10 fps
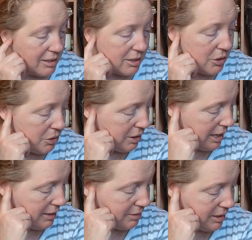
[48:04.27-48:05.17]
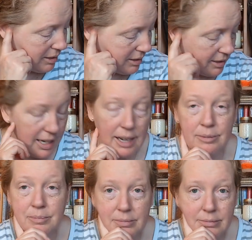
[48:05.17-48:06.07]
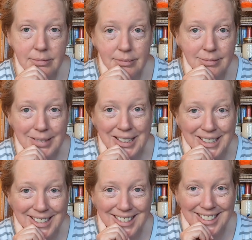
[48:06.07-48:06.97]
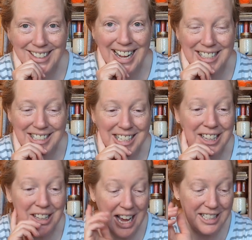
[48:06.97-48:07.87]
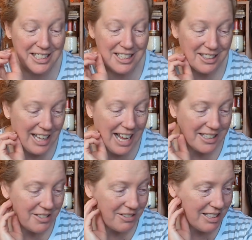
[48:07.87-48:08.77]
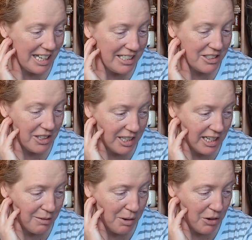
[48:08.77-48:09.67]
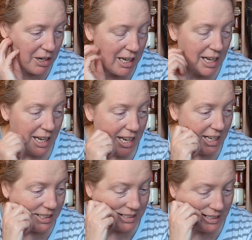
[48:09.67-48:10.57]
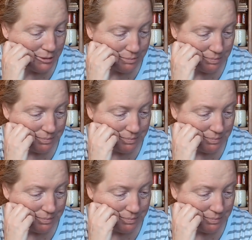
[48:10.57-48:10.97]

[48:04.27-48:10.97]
So yeah, lots and lots and lots of things to think about. And I